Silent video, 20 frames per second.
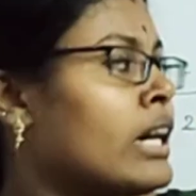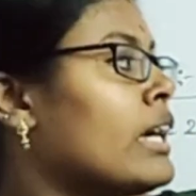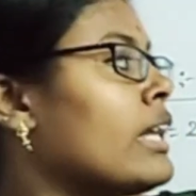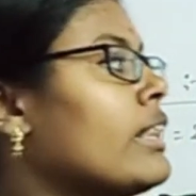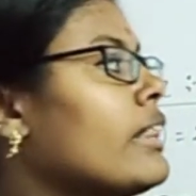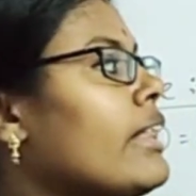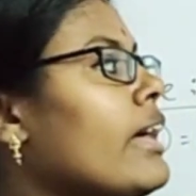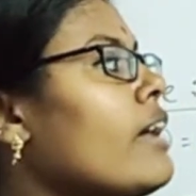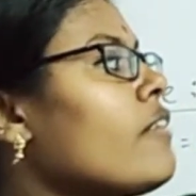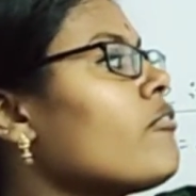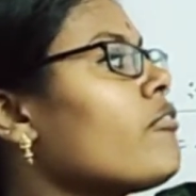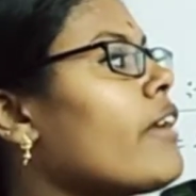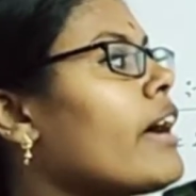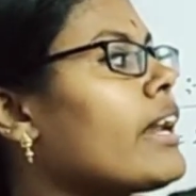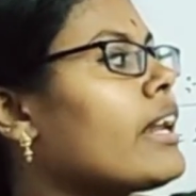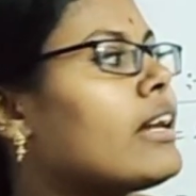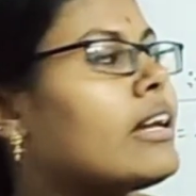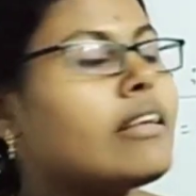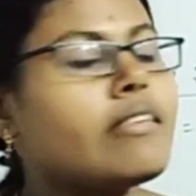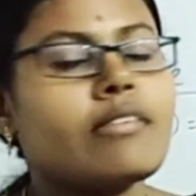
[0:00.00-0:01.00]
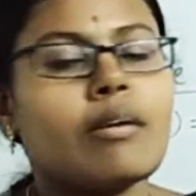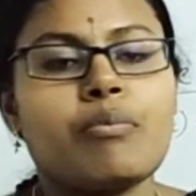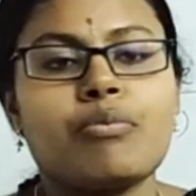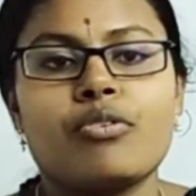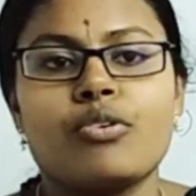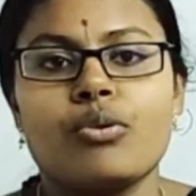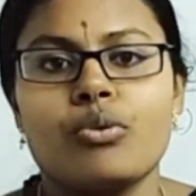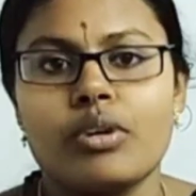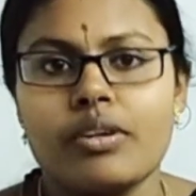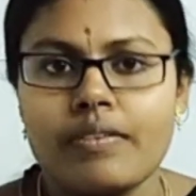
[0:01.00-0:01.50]
Then finally
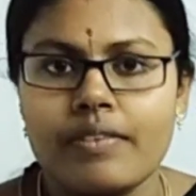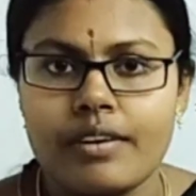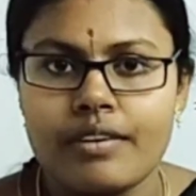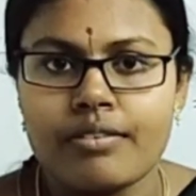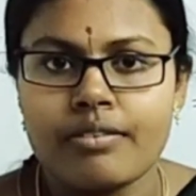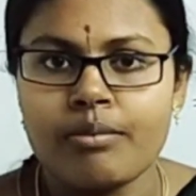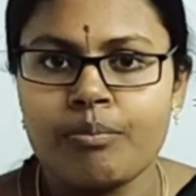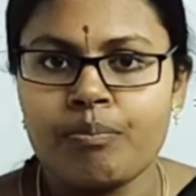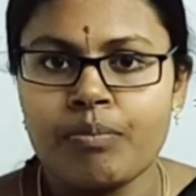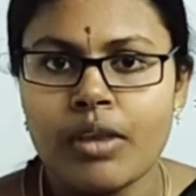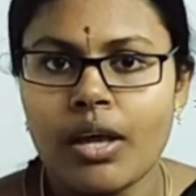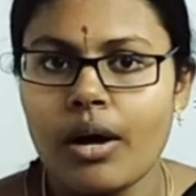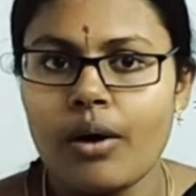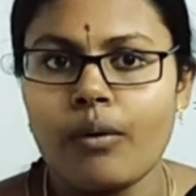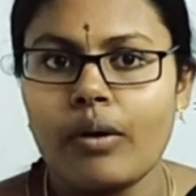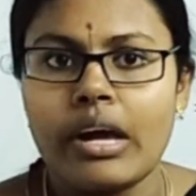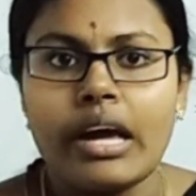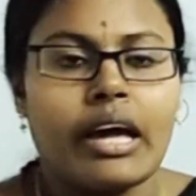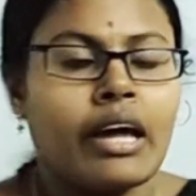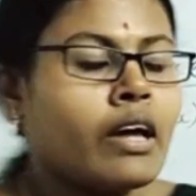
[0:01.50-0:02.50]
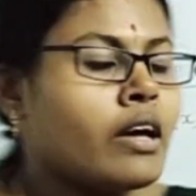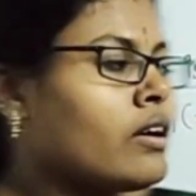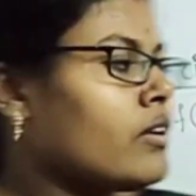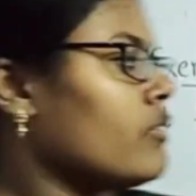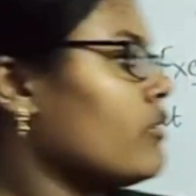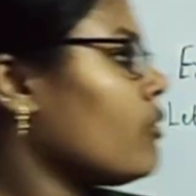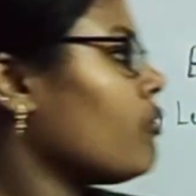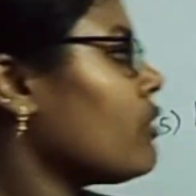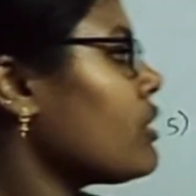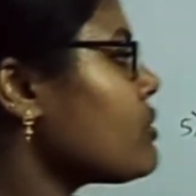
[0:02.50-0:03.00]
substitute in this. Okay,
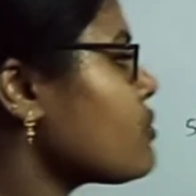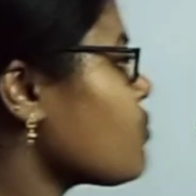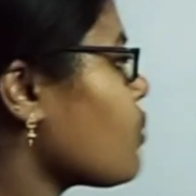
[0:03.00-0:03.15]
so first